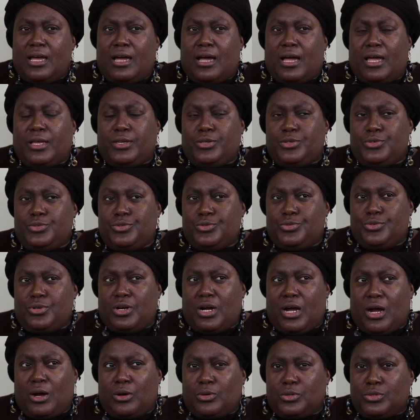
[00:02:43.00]
I knew
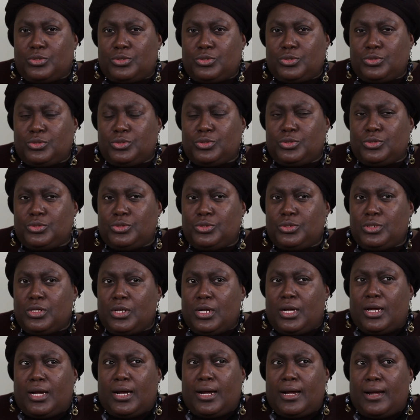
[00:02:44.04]
how to
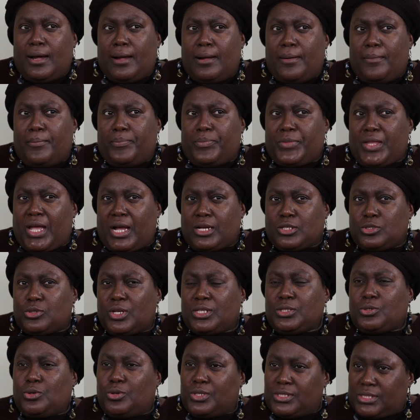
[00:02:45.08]

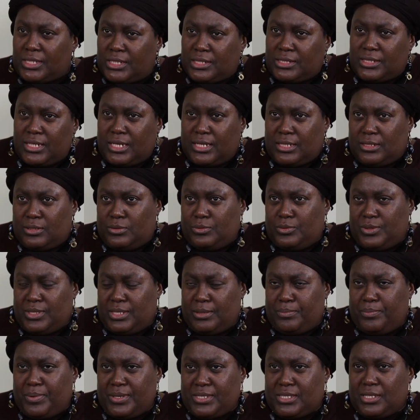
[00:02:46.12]
actually concentrate with the
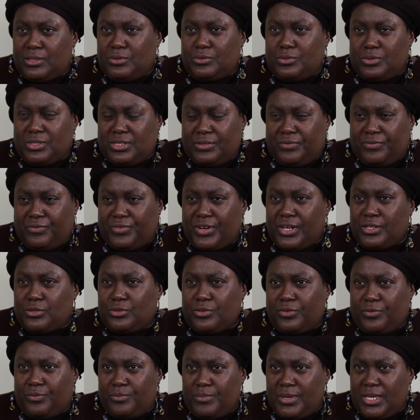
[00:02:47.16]
person who's in front
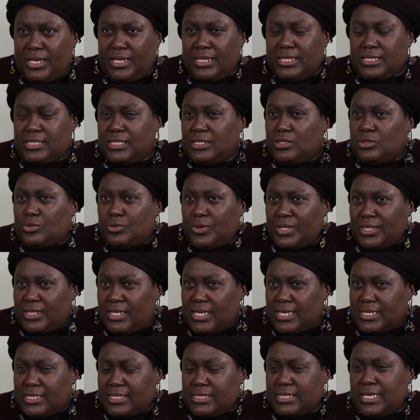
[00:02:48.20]
of me, listen to what
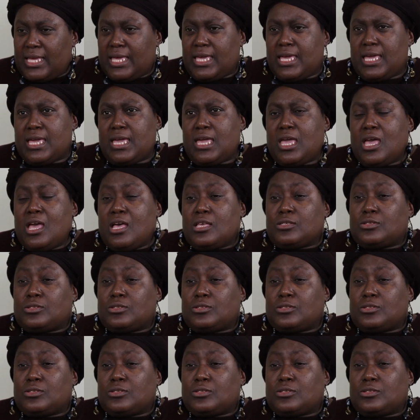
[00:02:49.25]
they're saying,